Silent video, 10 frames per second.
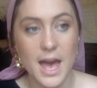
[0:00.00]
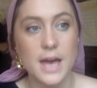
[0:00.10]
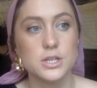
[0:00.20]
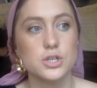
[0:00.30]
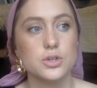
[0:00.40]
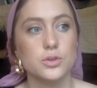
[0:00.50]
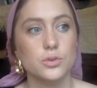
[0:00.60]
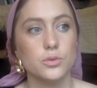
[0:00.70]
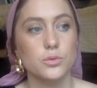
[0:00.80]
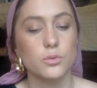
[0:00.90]
and
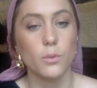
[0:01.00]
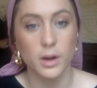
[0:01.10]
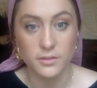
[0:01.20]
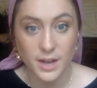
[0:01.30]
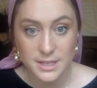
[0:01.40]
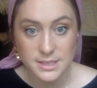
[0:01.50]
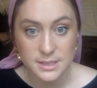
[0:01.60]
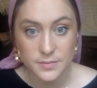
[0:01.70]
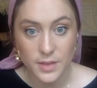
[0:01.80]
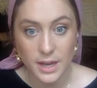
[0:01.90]
to One of
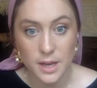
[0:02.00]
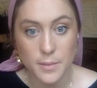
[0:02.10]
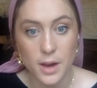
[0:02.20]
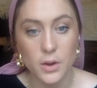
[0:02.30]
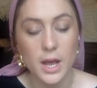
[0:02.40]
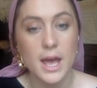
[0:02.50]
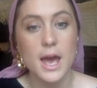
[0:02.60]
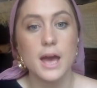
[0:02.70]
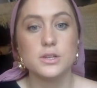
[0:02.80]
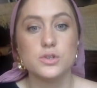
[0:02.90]
Us that came out
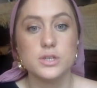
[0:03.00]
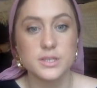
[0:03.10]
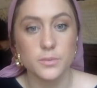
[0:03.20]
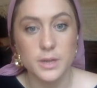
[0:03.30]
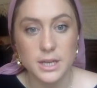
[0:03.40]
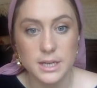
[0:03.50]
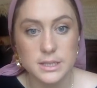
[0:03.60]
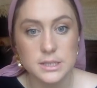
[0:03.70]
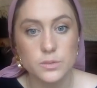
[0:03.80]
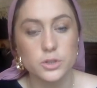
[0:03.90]
and to
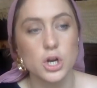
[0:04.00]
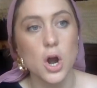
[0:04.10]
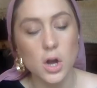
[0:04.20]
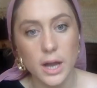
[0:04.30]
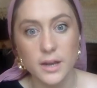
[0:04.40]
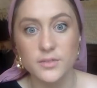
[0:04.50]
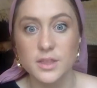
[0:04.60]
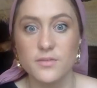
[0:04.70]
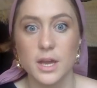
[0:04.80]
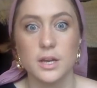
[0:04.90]
Disobedience, which are all kind of in
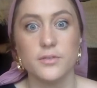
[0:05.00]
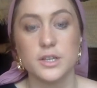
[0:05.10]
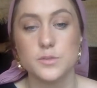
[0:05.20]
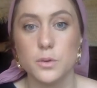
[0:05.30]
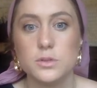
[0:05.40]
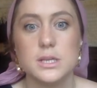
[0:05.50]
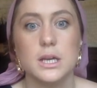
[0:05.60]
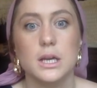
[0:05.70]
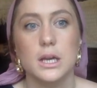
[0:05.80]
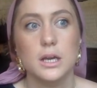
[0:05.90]
the vein of
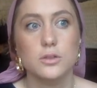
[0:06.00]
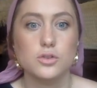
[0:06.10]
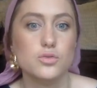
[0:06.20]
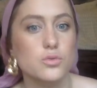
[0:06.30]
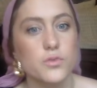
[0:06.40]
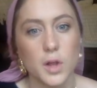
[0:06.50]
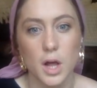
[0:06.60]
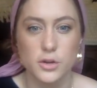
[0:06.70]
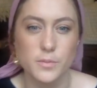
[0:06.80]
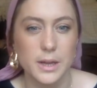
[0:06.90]
exposing the truthful
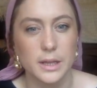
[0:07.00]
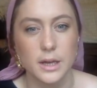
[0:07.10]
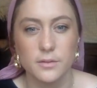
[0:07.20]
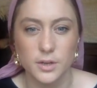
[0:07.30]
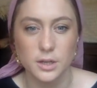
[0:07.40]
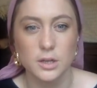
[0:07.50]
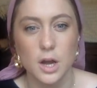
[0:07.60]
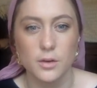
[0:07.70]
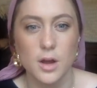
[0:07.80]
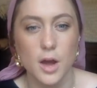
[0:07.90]
underbelly
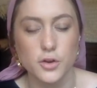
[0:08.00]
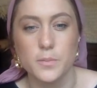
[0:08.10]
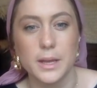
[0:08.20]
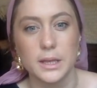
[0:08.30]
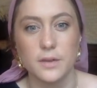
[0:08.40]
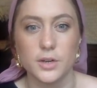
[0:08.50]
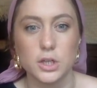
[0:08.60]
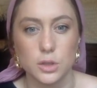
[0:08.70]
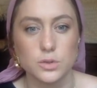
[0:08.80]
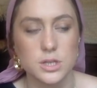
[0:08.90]
of a
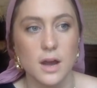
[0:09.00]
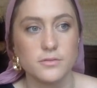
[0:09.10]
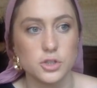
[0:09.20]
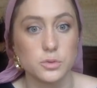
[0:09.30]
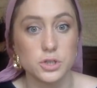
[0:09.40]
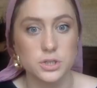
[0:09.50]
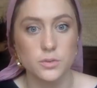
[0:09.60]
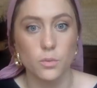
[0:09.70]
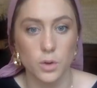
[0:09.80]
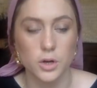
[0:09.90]
closed-off Jewish
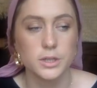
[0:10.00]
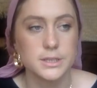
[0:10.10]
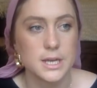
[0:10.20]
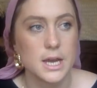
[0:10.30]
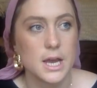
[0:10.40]
world,